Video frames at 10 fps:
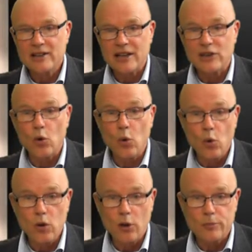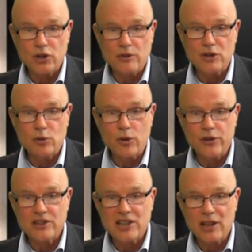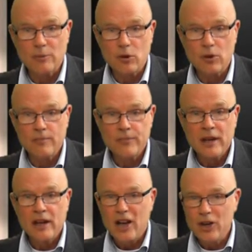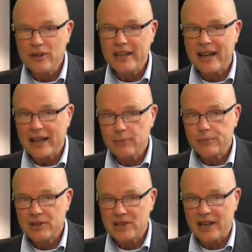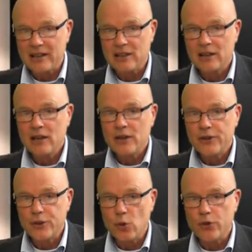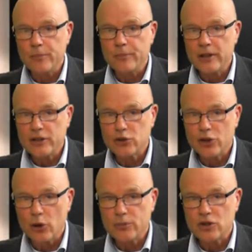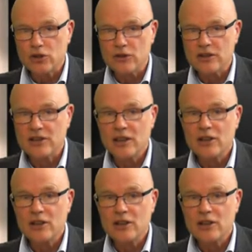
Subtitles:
said all options are on the table, only 8% thought that military options